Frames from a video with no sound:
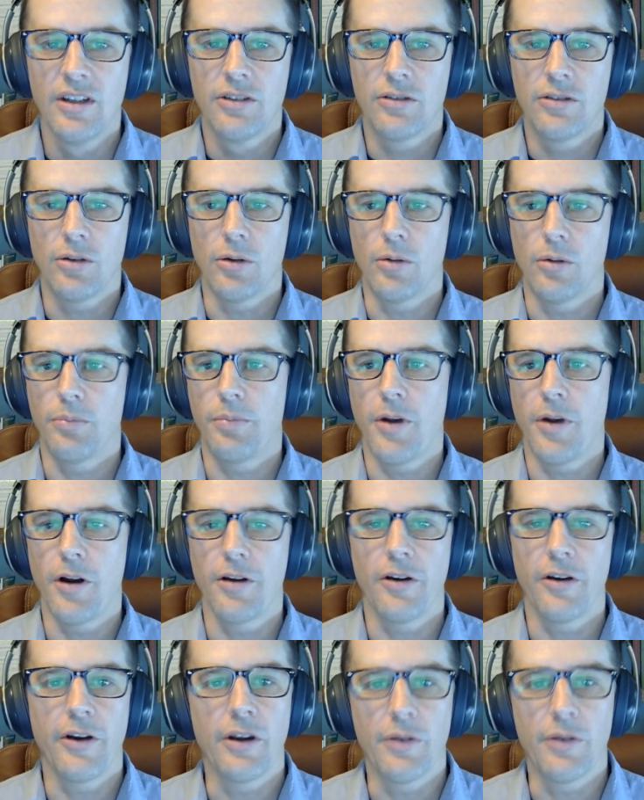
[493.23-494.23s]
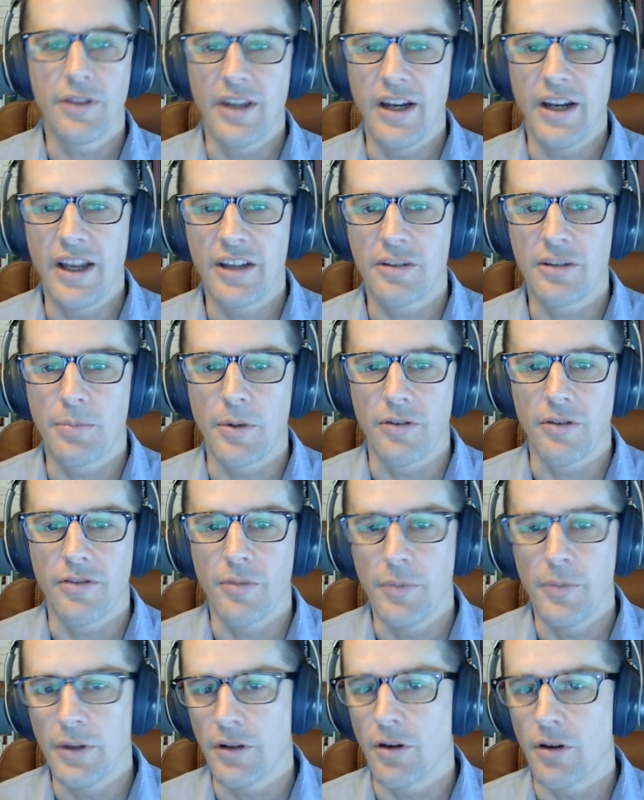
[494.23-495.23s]
So partnering with an expert
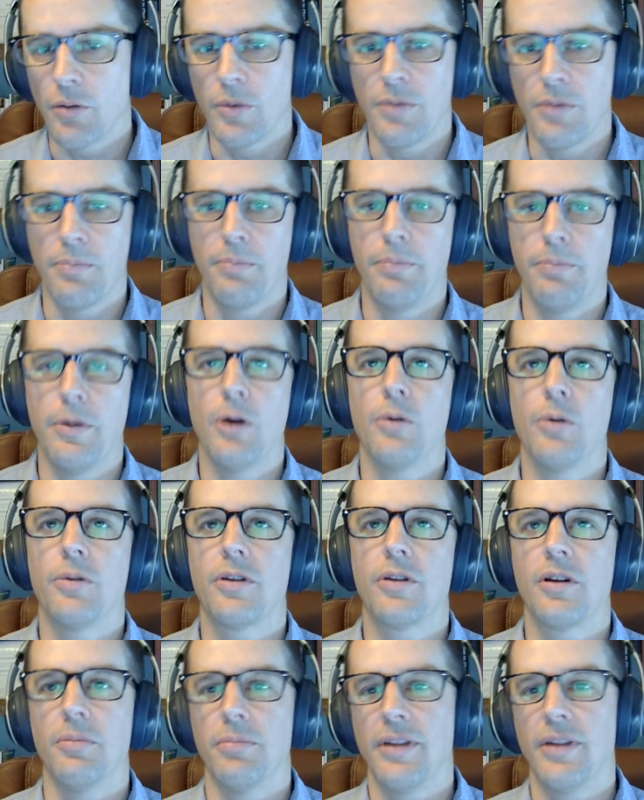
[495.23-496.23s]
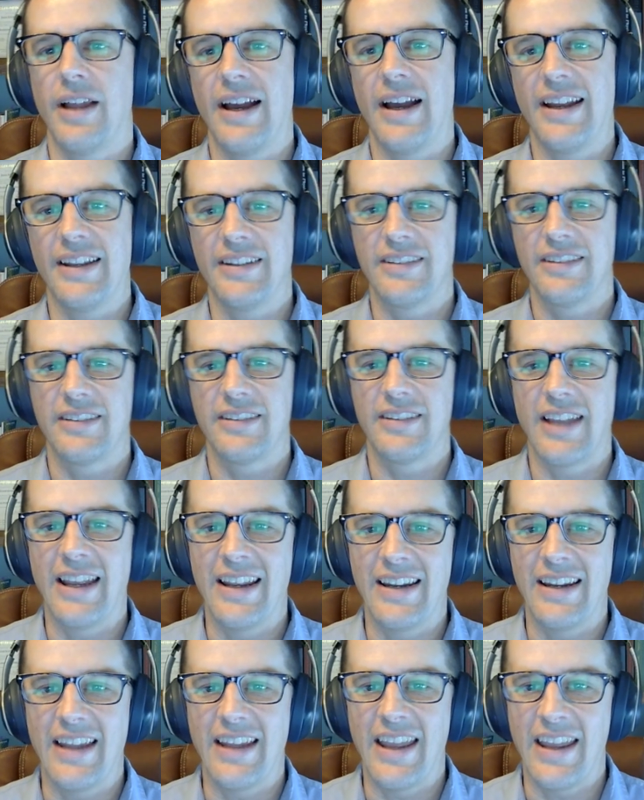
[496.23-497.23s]
familiar with both compliance
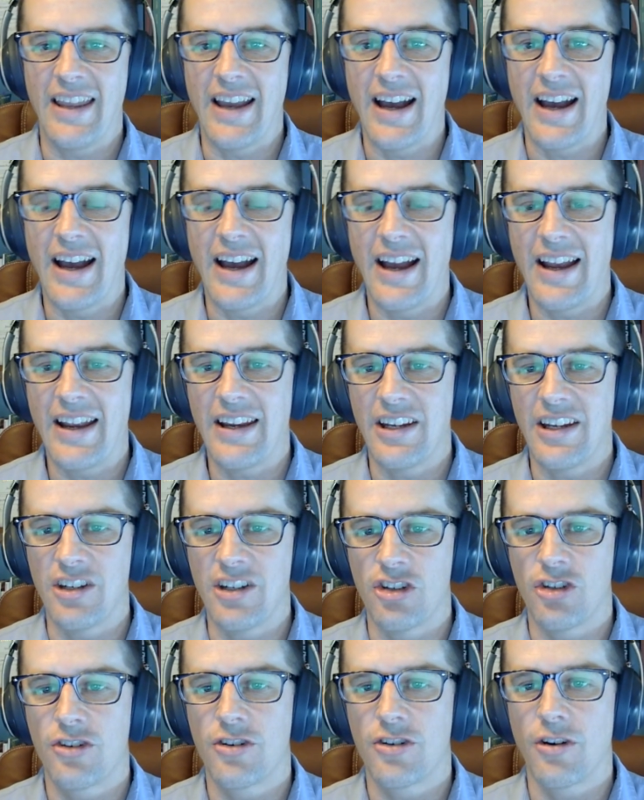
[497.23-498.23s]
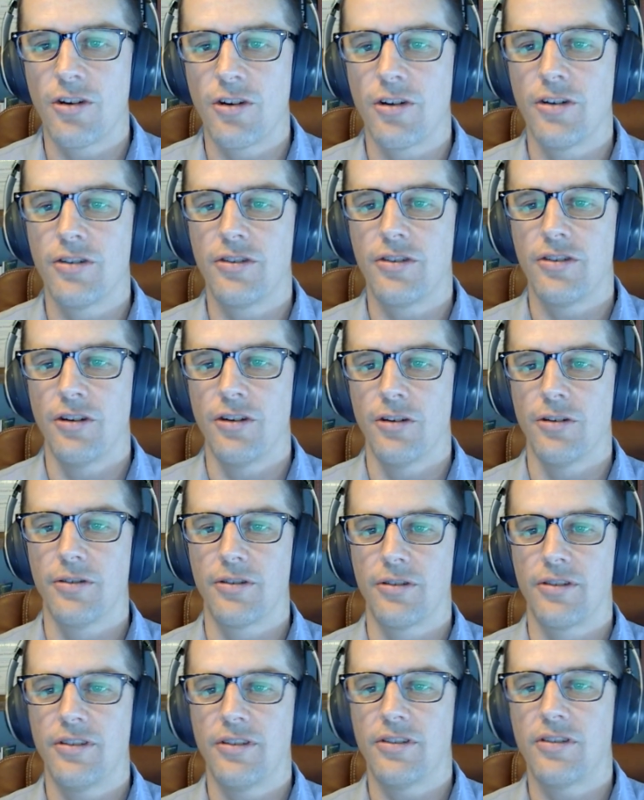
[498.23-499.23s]
and AI ensures
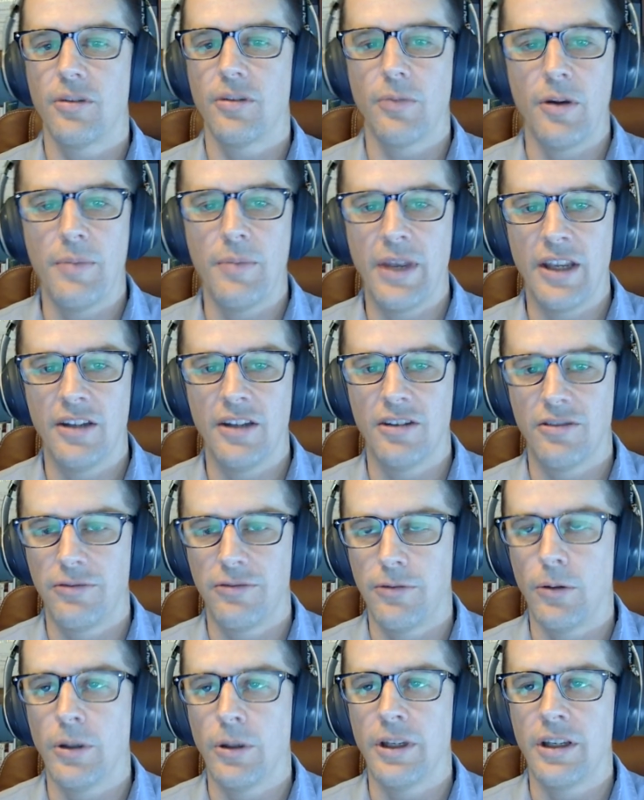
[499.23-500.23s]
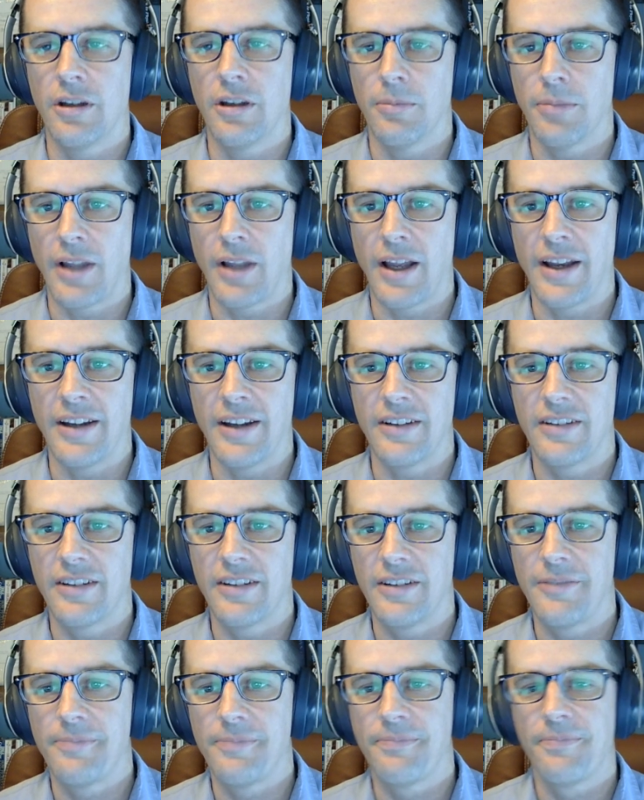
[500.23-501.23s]
your system remains fully
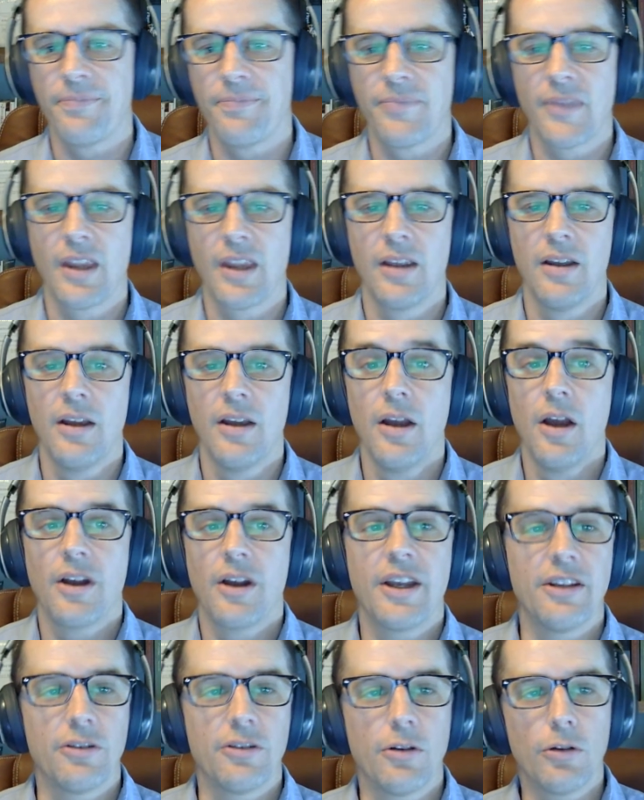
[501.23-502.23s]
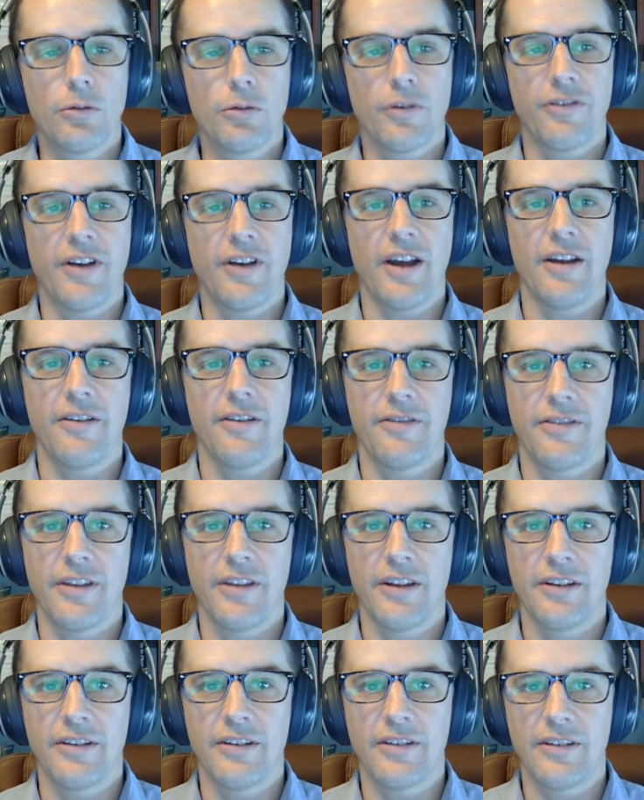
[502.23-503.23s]
compliant. Okay, so those were 5
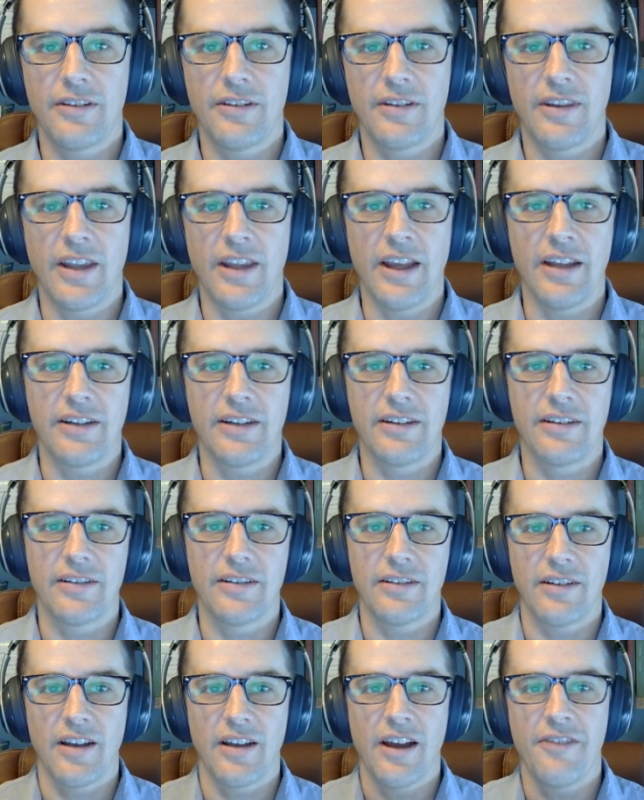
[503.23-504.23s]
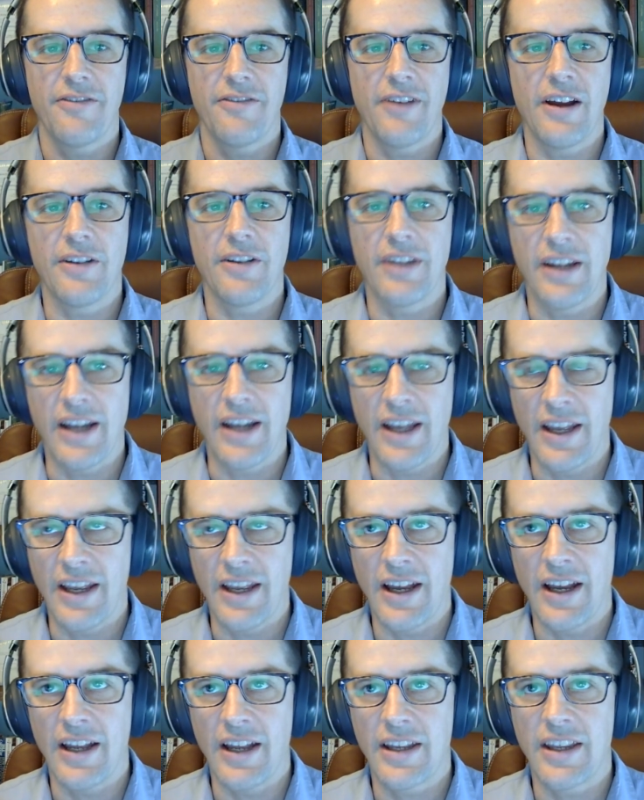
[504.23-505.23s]
things that I've found that
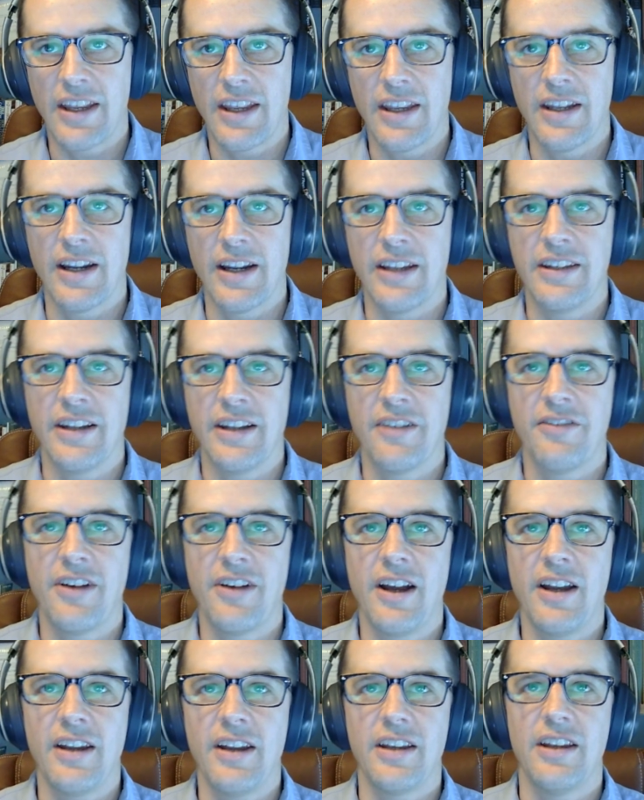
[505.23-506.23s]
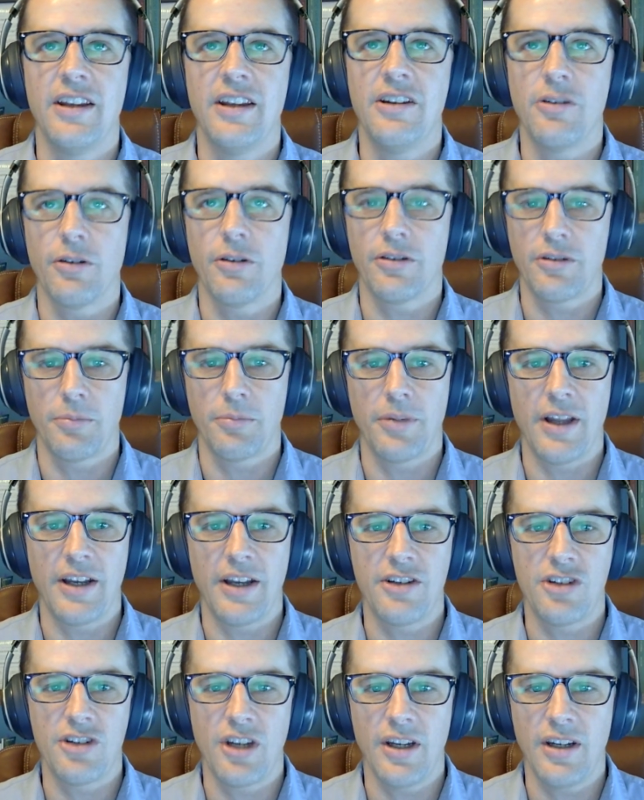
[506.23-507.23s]
AI can identify in your
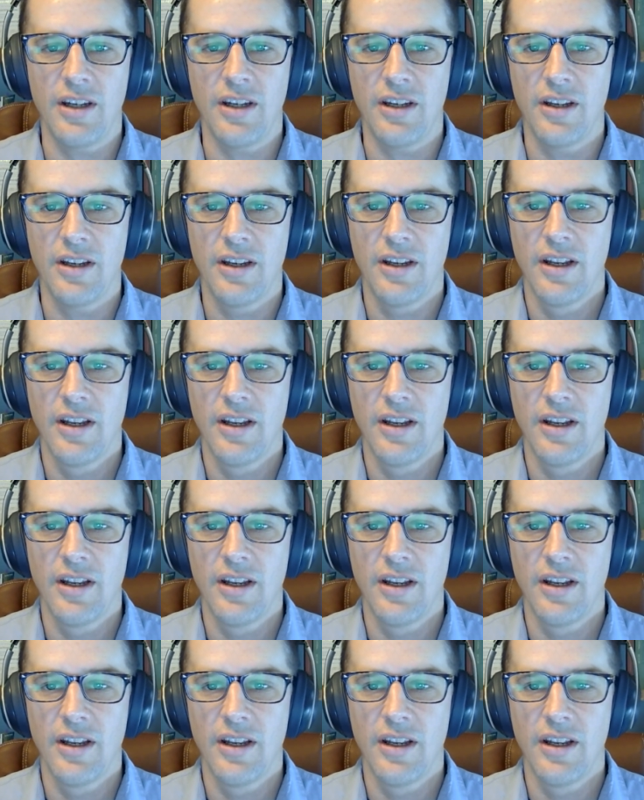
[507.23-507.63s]
supply chain.